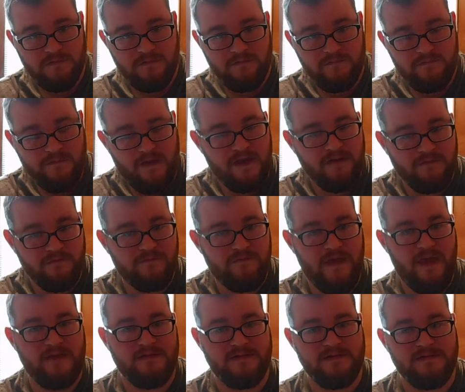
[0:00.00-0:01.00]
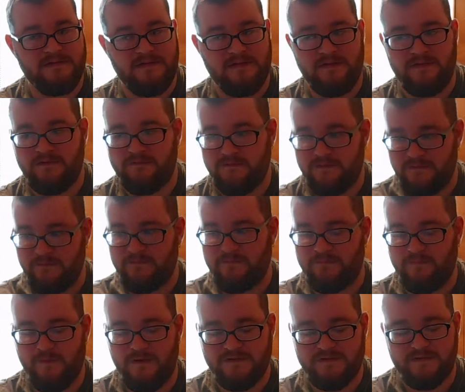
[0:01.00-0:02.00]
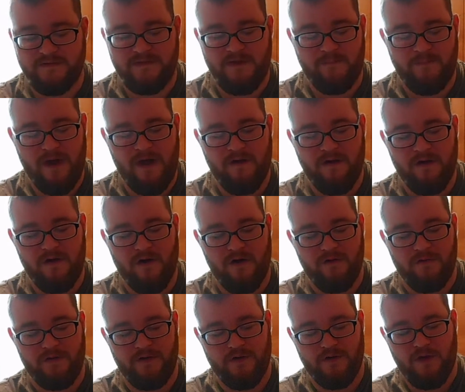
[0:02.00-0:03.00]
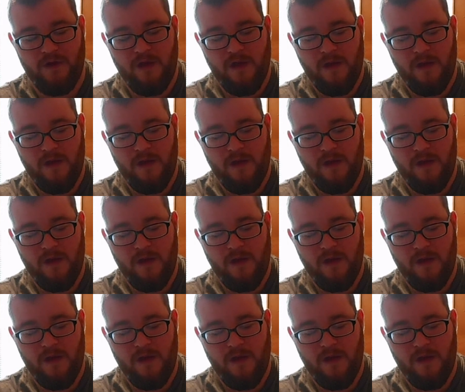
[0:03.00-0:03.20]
Final Fantasy, if it wasn't apparent earlier.